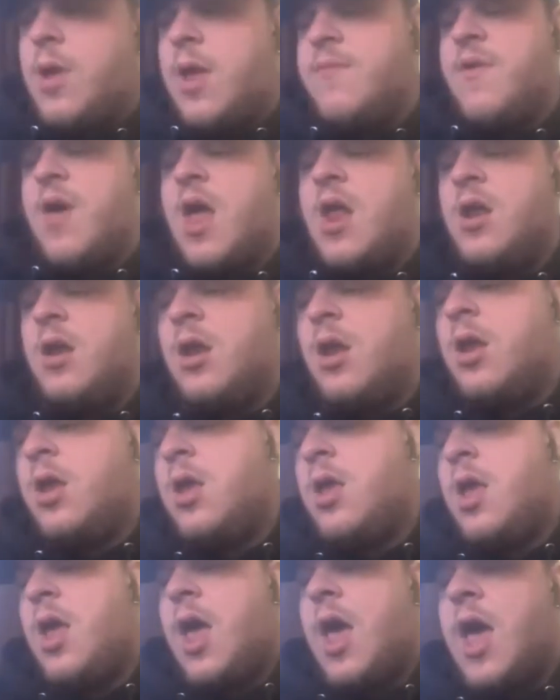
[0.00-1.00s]
events,
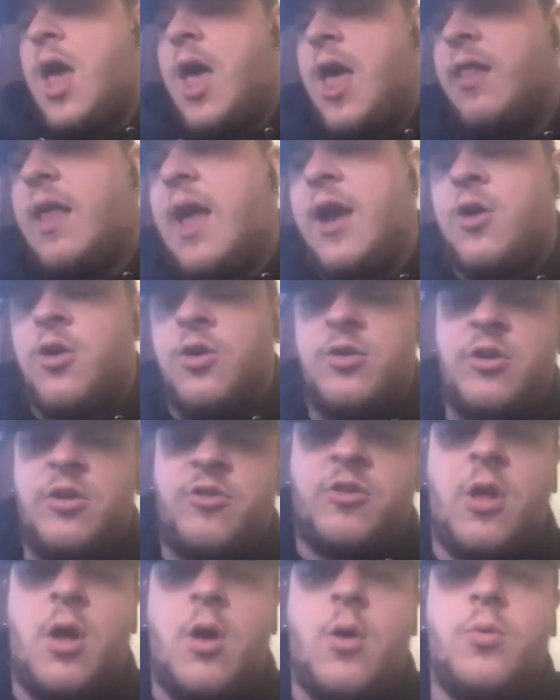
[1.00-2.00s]
uh, like
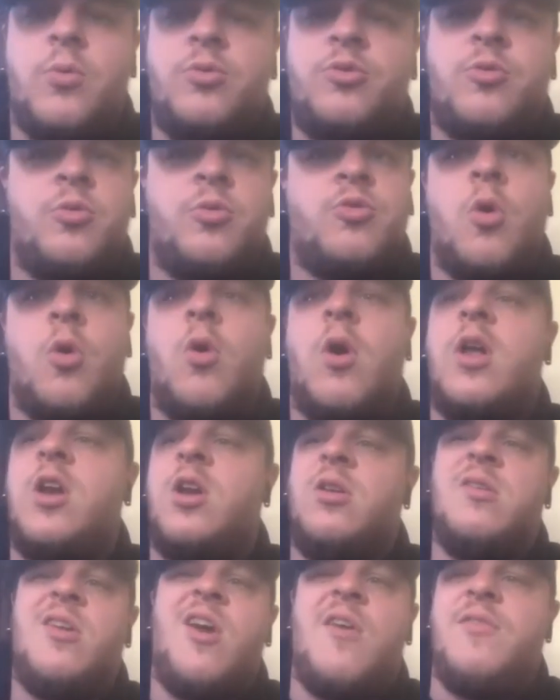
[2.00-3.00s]
undisclosed, was cool.
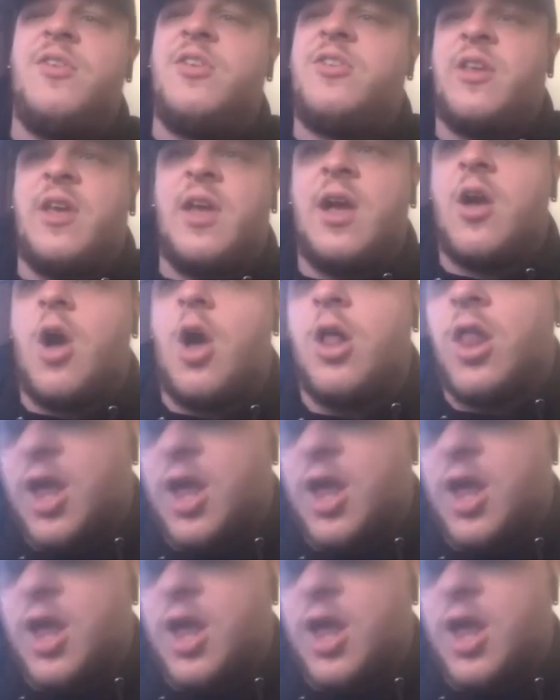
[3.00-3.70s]
And obviously, I got a